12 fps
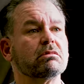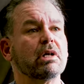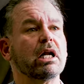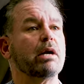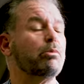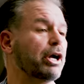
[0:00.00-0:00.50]

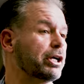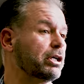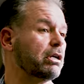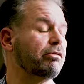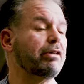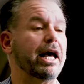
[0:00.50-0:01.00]
And I bring her
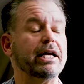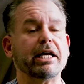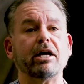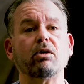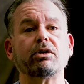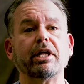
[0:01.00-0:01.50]
to the vet, and
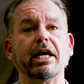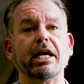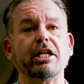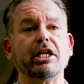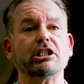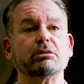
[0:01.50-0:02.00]
they don't think
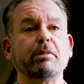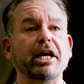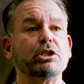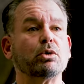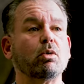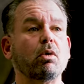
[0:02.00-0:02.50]
anything's
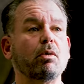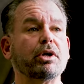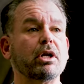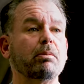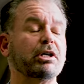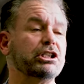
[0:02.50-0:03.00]
major wrong
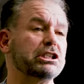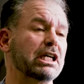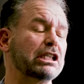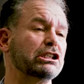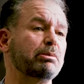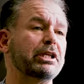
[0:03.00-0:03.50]
with her, but she's
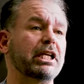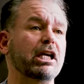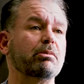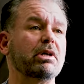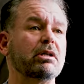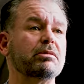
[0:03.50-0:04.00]
got some
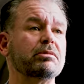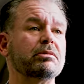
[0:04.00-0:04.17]
edema.